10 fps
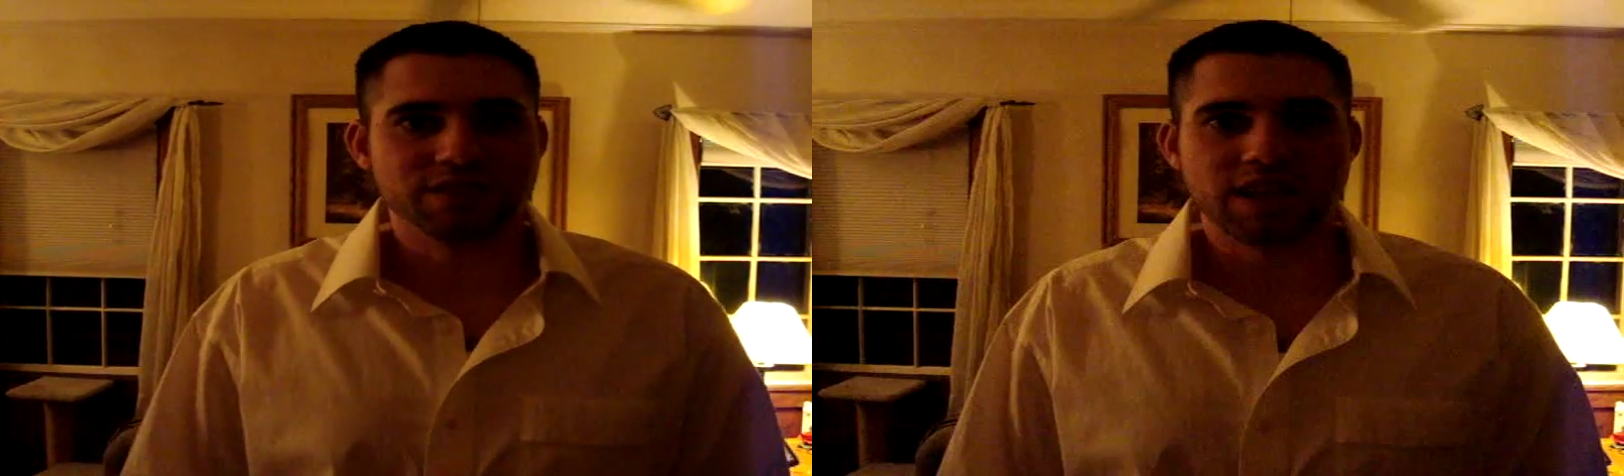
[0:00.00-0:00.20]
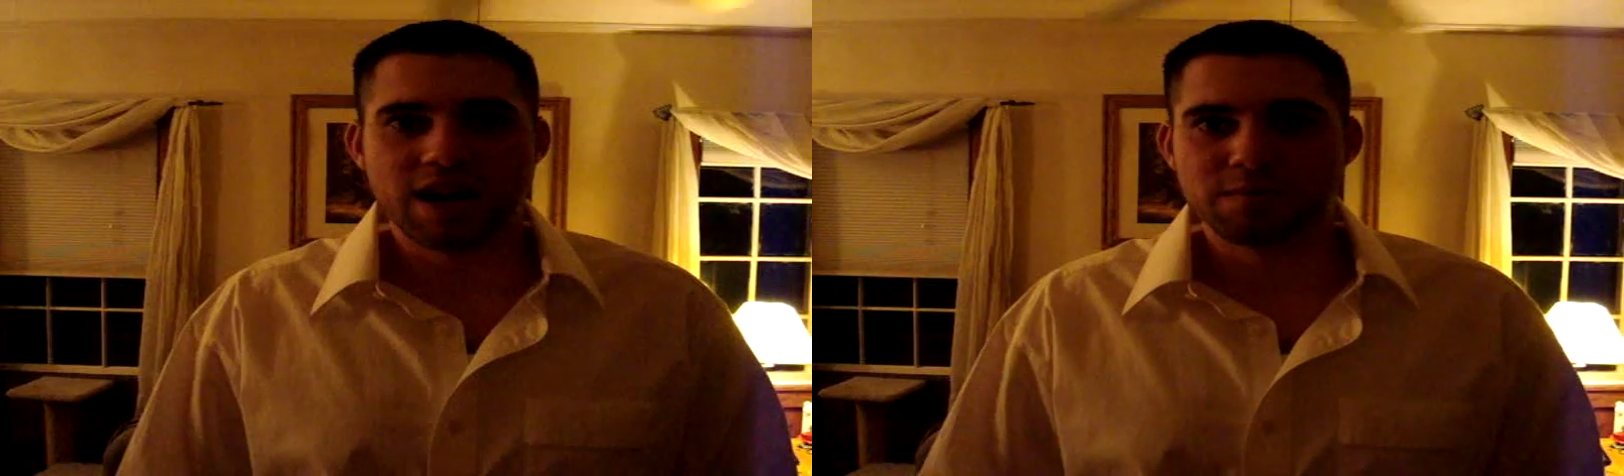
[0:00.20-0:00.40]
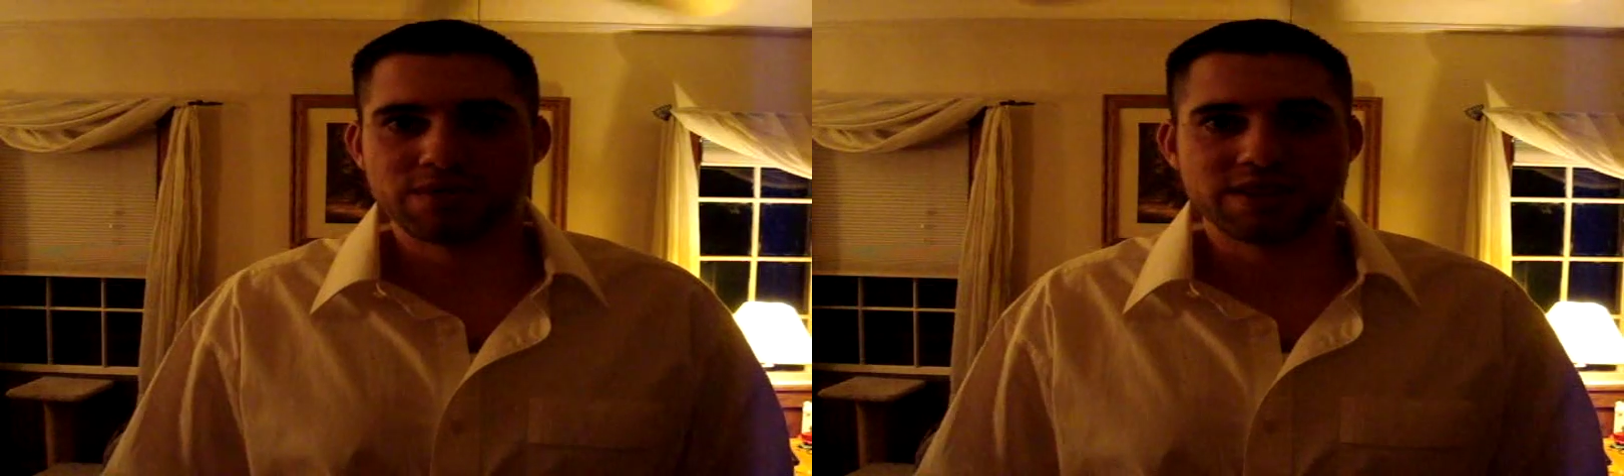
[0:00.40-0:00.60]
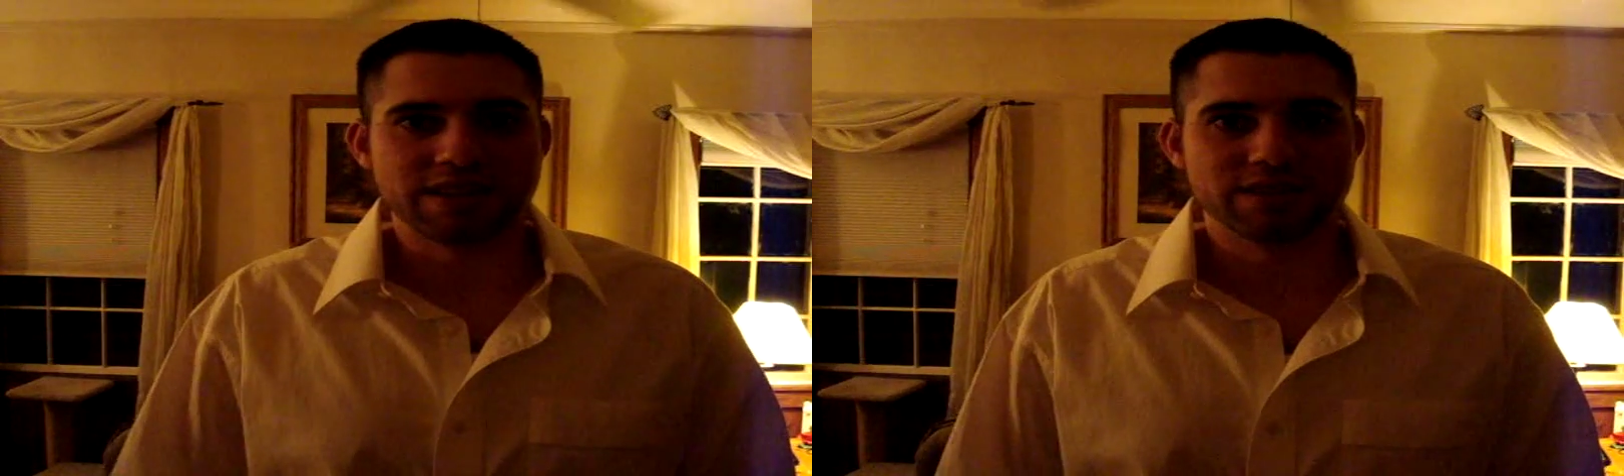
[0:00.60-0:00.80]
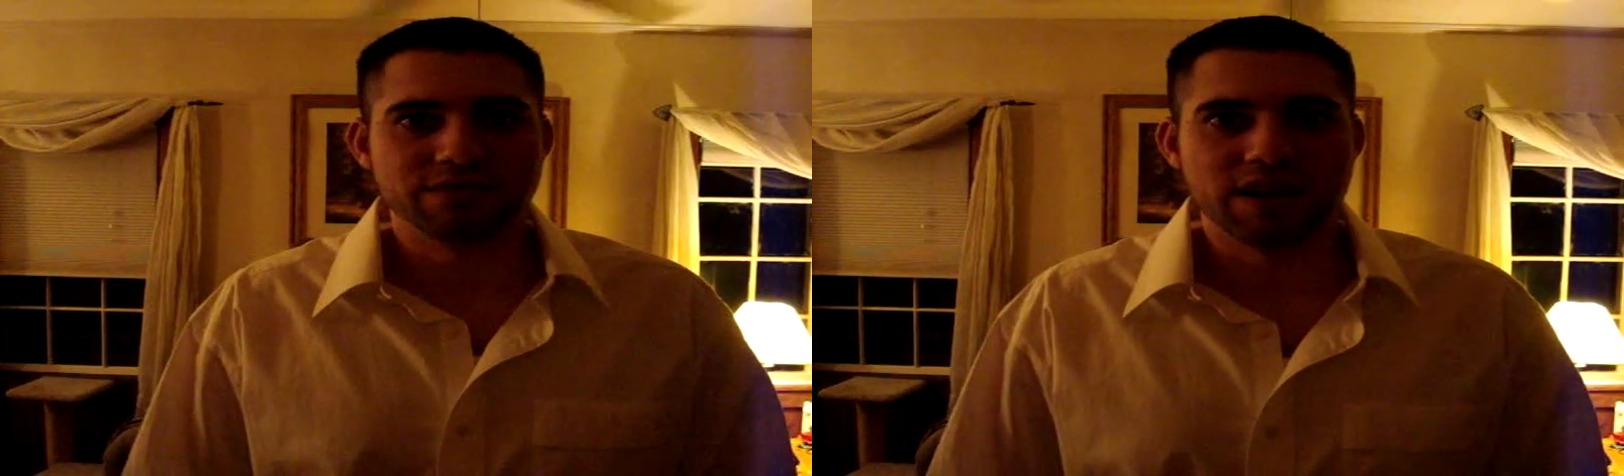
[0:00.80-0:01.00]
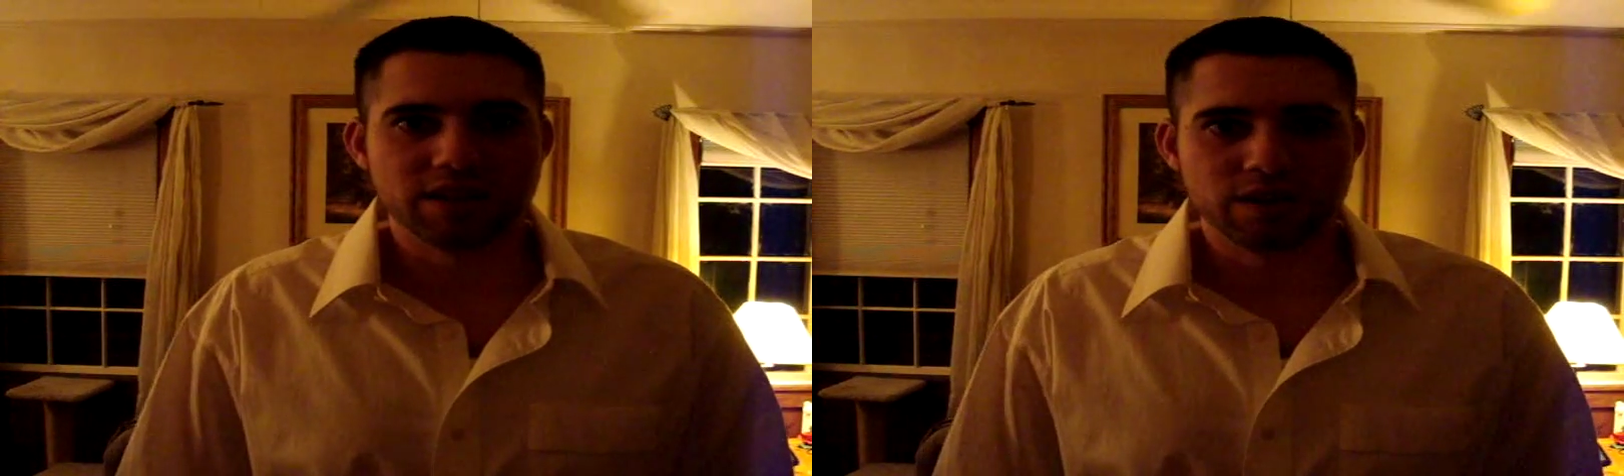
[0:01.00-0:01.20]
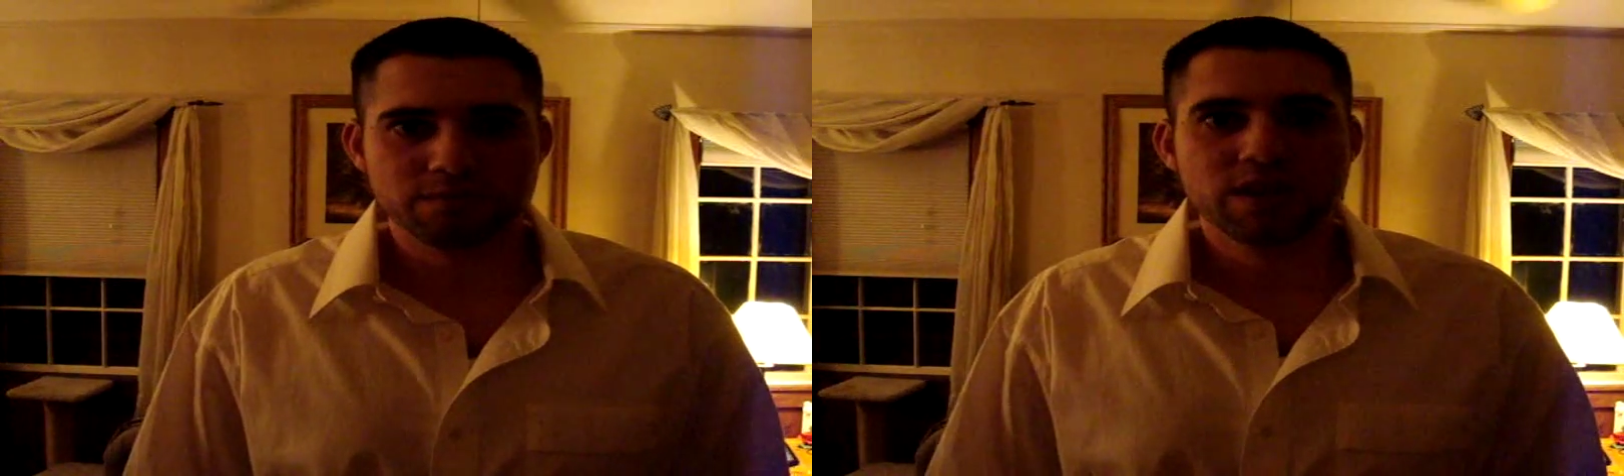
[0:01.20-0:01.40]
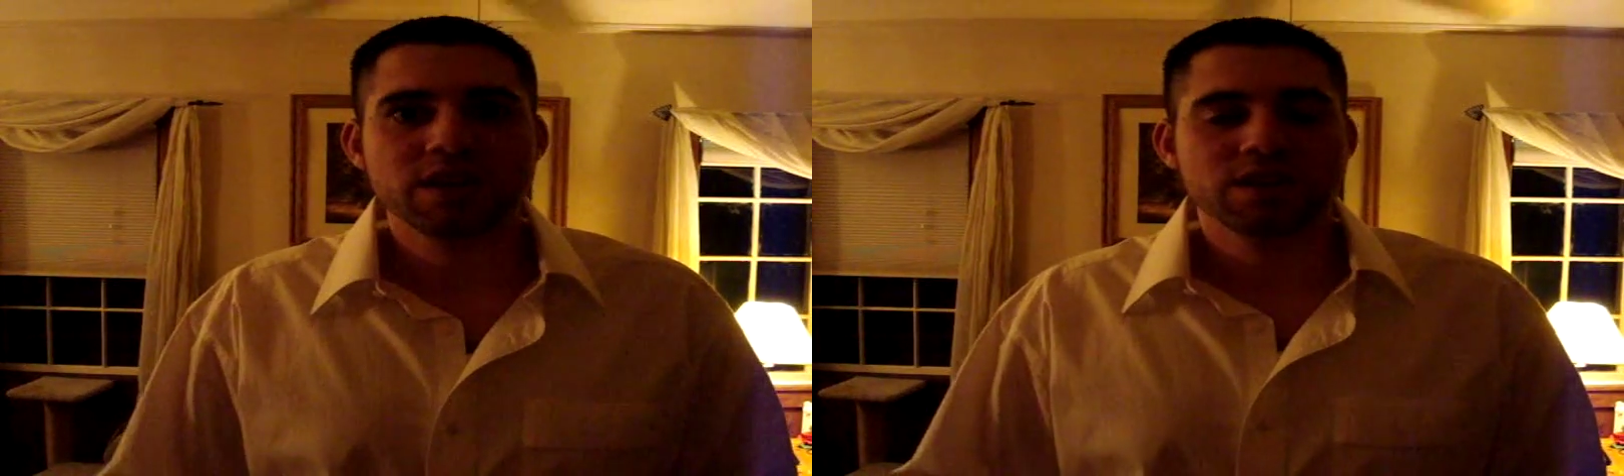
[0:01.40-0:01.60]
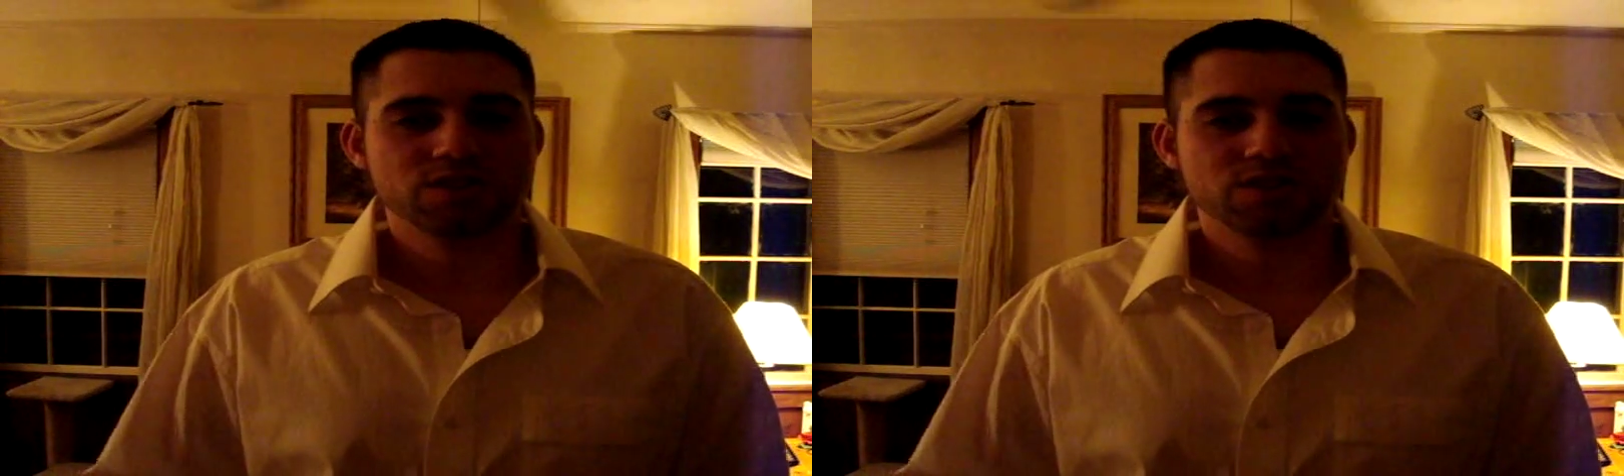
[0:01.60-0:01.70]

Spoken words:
falamos, eles falam.